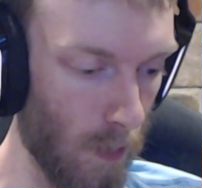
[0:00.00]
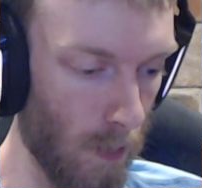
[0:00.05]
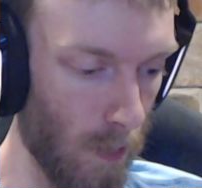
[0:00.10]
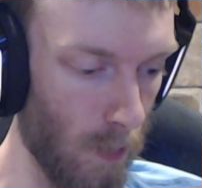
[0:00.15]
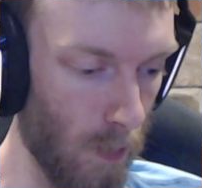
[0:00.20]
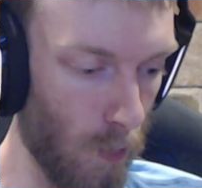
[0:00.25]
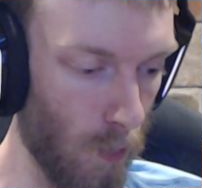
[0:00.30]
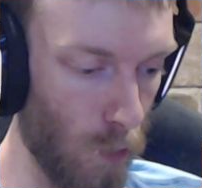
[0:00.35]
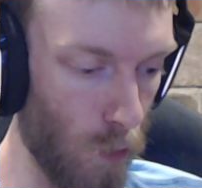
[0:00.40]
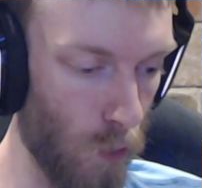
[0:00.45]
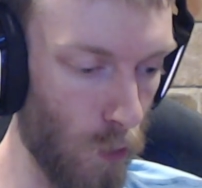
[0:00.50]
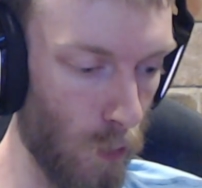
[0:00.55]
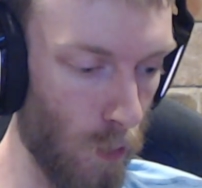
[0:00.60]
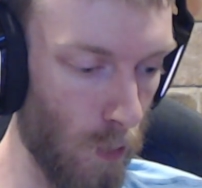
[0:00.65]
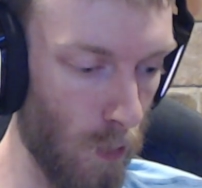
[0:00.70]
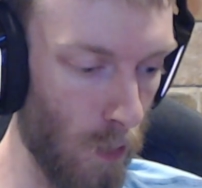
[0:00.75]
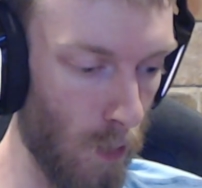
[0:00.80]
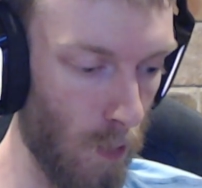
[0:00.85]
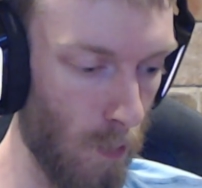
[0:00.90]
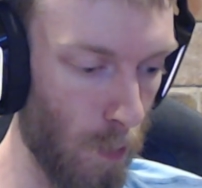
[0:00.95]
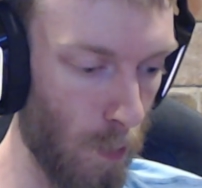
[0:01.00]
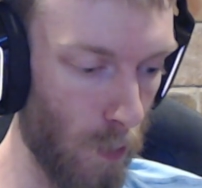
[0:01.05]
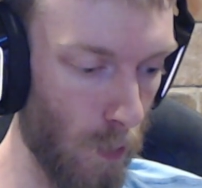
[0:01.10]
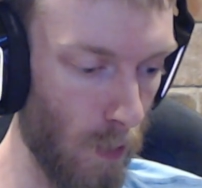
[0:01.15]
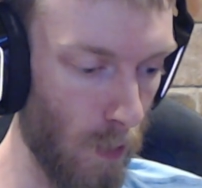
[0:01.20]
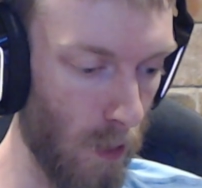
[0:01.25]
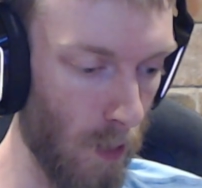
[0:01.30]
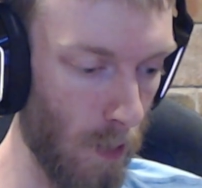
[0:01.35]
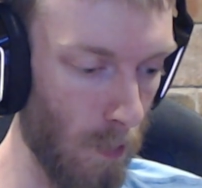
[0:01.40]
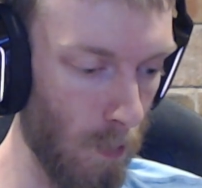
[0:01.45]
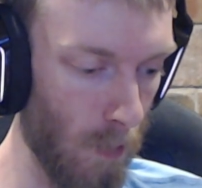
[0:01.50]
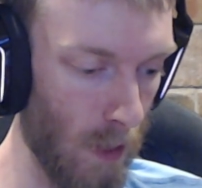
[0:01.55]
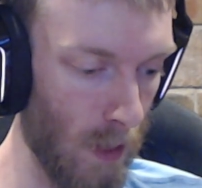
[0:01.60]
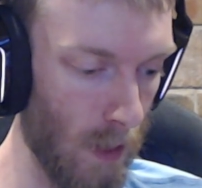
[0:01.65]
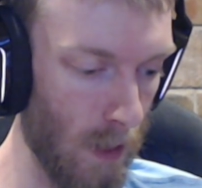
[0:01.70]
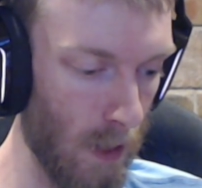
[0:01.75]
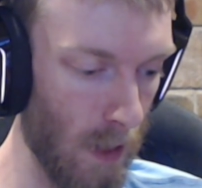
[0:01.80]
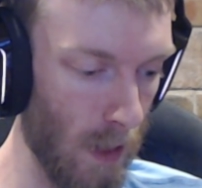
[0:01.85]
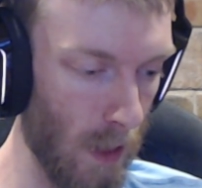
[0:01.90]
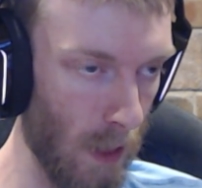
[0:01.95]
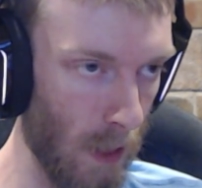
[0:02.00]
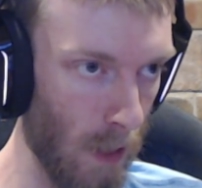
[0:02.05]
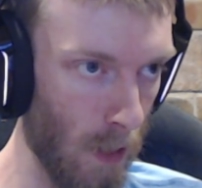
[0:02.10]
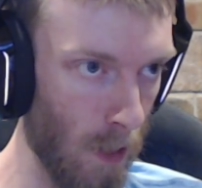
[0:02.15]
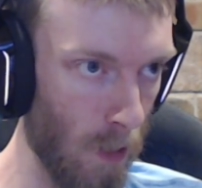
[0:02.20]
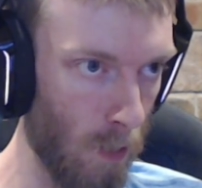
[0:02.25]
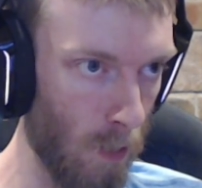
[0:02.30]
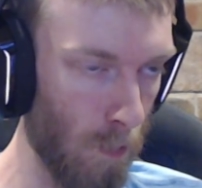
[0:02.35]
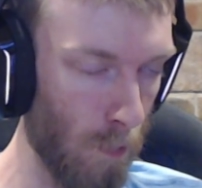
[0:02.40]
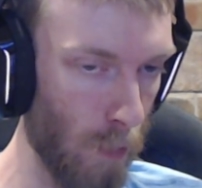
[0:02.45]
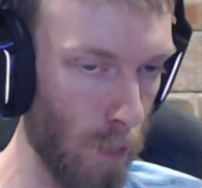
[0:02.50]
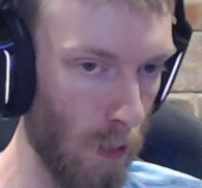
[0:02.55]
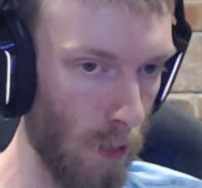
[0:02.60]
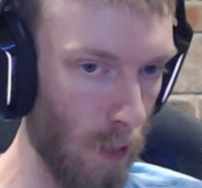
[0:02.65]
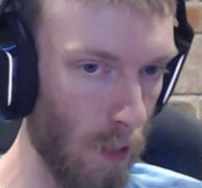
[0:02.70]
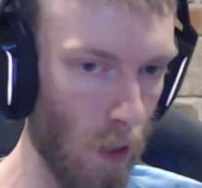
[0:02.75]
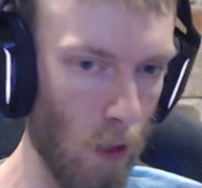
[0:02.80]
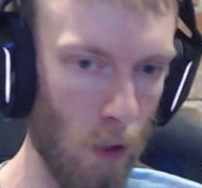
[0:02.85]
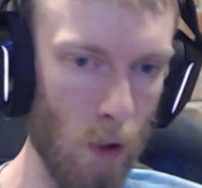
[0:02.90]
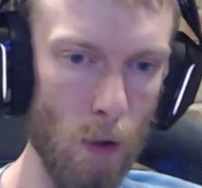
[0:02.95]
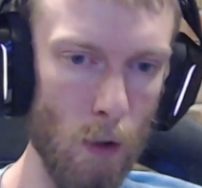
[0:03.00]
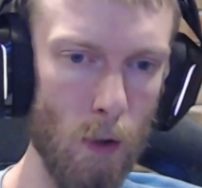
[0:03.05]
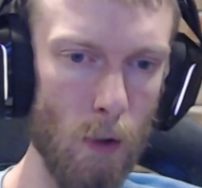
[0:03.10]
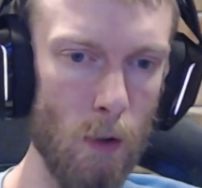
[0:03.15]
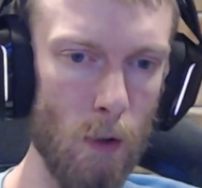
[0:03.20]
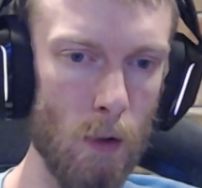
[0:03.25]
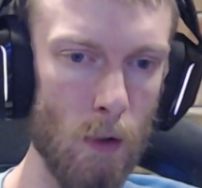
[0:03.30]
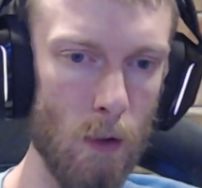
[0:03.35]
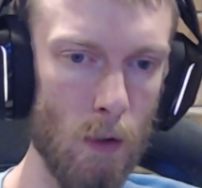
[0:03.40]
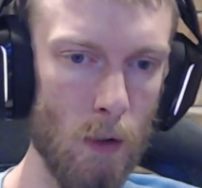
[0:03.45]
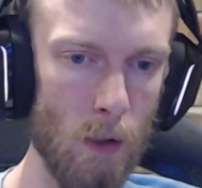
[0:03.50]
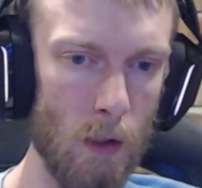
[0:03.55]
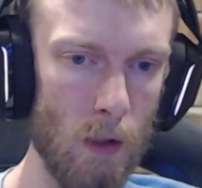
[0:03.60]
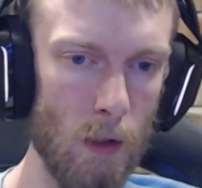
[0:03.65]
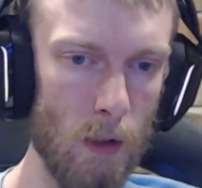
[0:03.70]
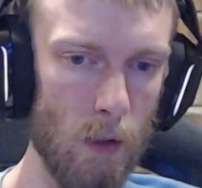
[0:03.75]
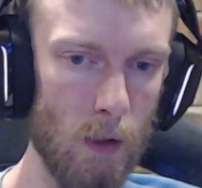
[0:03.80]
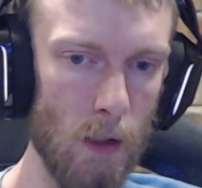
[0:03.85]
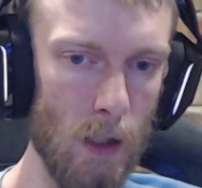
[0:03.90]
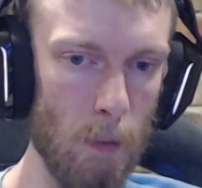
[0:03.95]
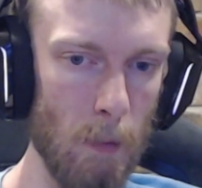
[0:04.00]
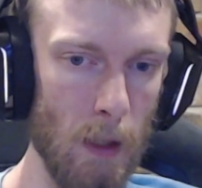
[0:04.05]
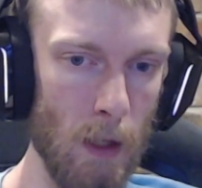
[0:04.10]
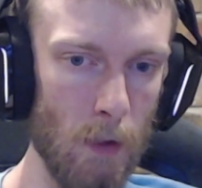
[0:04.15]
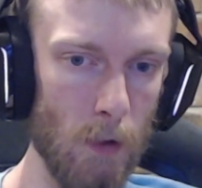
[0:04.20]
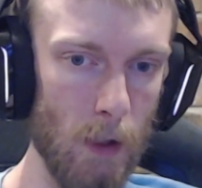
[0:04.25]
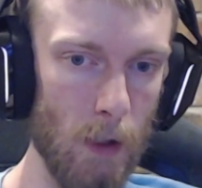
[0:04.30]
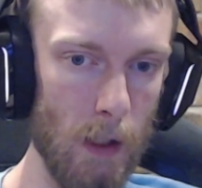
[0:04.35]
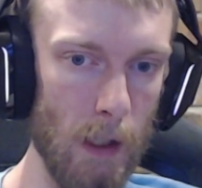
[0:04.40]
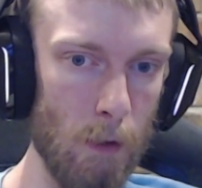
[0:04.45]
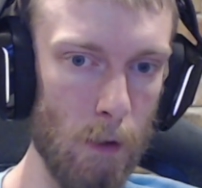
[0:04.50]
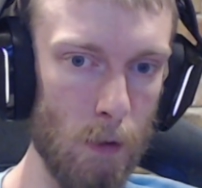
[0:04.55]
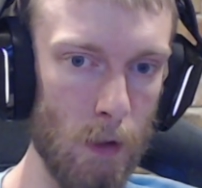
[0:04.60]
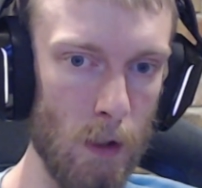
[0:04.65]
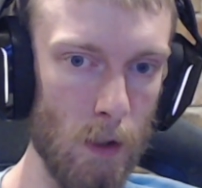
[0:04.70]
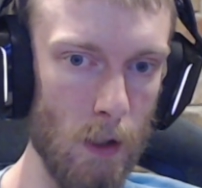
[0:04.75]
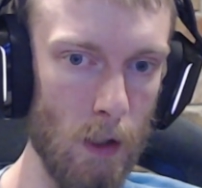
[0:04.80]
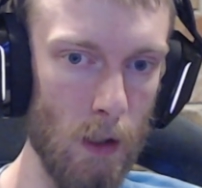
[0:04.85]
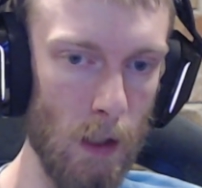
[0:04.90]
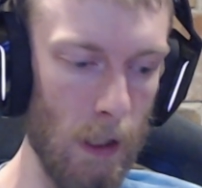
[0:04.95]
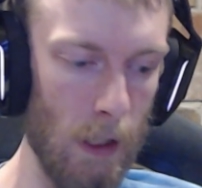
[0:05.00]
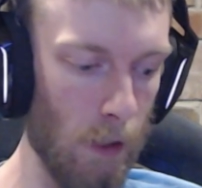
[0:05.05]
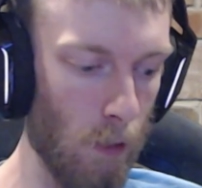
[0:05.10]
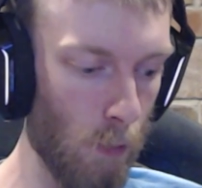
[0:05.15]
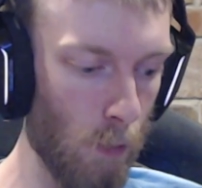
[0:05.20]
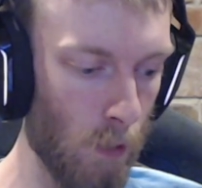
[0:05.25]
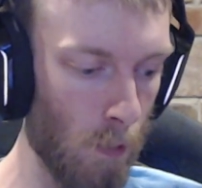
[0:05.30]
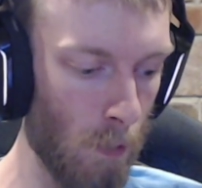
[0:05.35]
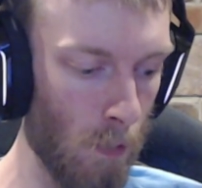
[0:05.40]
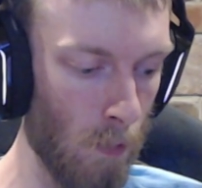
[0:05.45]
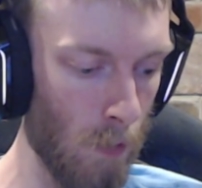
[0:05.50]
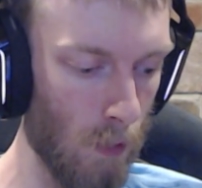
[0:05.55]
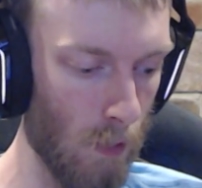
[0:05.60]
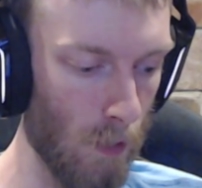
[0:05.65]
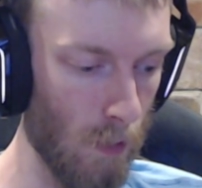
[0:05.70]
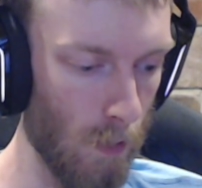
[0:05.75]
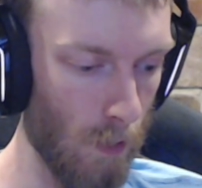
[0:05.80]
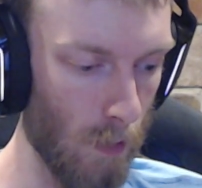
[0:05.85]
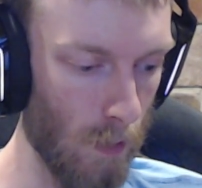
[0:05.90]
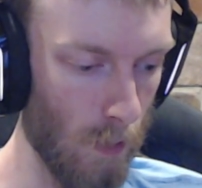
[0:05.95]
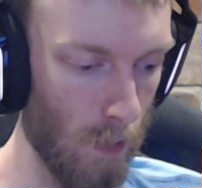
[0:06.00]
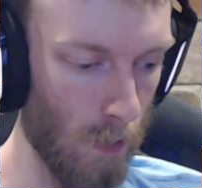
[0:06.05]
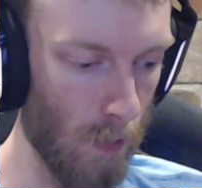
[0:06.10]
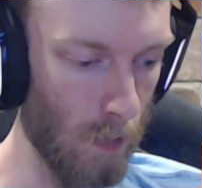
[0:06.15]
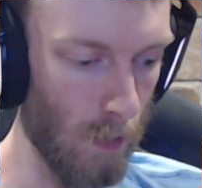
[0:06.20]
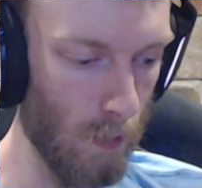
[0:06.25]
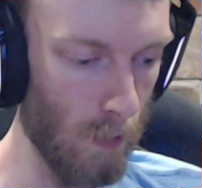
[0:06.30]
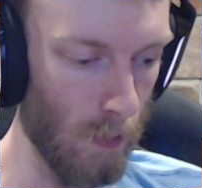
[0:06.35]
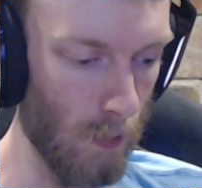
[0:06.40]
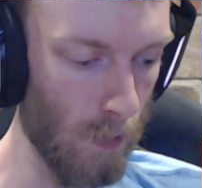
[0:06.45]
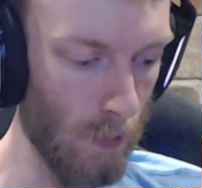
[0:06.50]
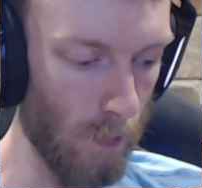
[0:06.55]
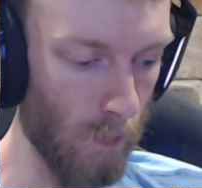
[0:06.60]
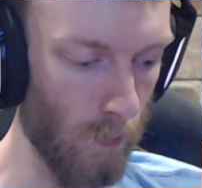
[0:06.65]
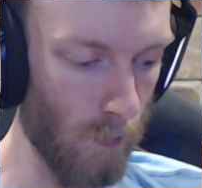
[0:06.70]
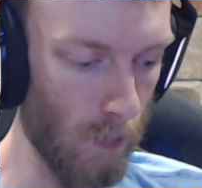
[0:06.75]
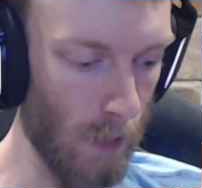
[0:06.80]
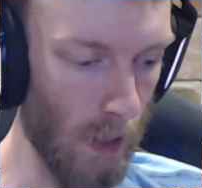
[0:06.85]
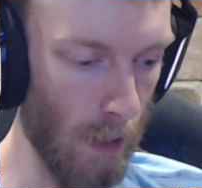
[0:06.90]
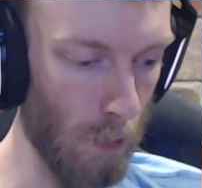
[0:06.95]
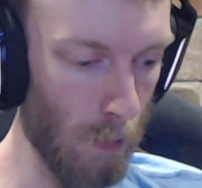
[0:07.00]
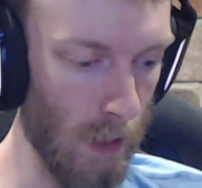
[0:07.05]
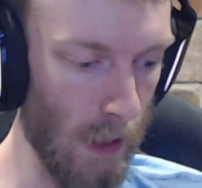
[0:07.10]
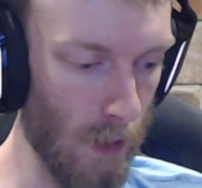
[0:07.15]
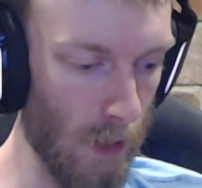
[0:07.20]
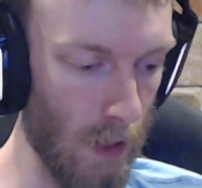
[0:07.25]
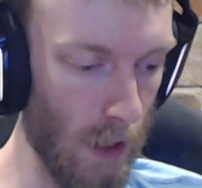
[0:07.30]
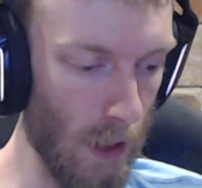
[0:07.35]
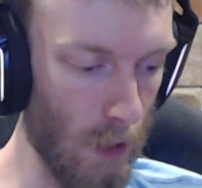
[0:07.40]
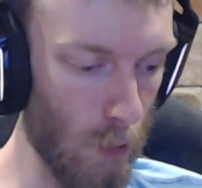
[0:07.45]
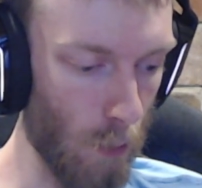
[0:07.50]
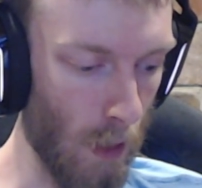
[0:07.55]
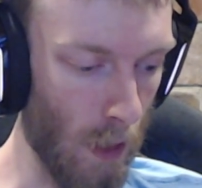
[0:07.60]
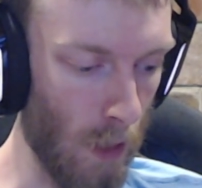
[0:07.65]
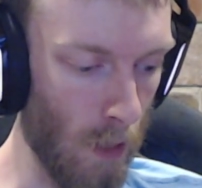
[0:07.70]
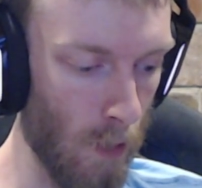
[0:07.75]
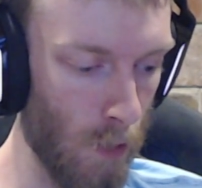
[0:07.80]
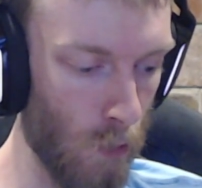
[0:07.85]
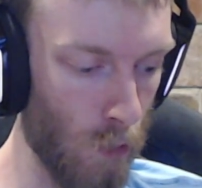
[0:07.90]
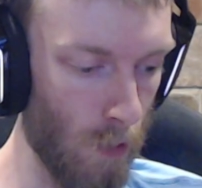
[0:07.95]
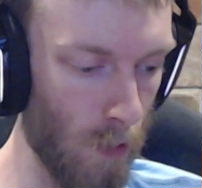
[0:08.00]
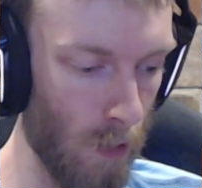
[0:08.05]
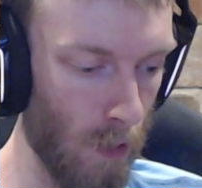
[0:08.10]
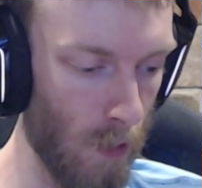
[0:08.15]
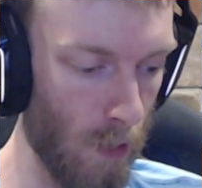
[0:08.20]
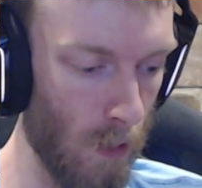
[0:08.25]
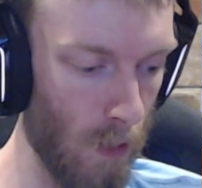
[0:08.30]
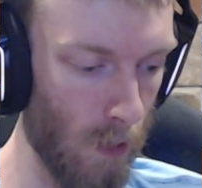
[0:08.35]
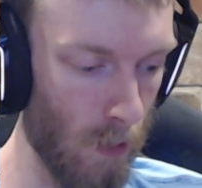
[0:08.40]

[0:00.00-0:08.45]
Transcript: Should put them down below the amount that Irida can heal them. They would need to get to 100.